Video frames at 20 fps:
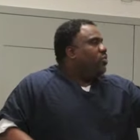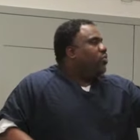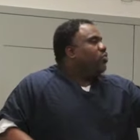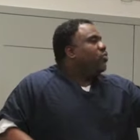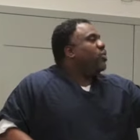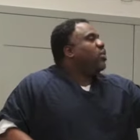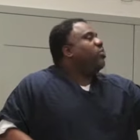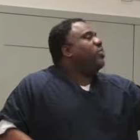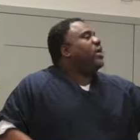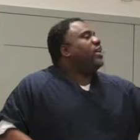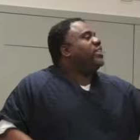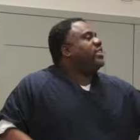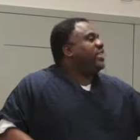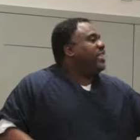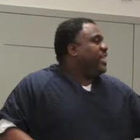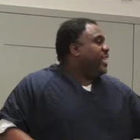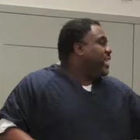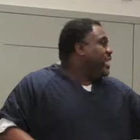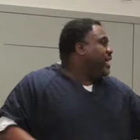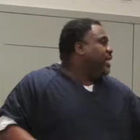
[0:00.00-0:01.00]
What about your
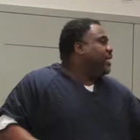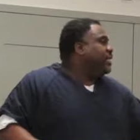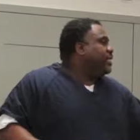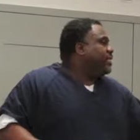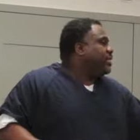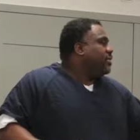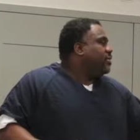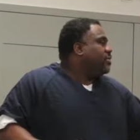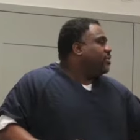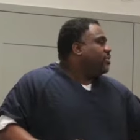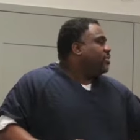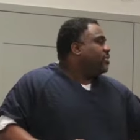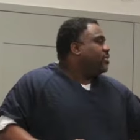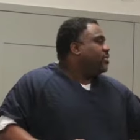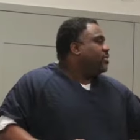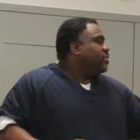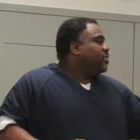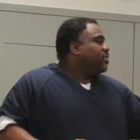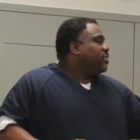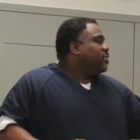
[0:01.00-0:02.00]
kids?
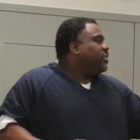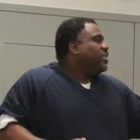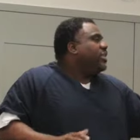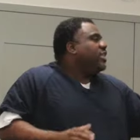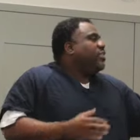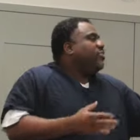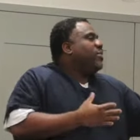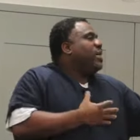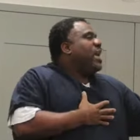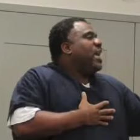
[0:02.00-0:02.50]
You see me,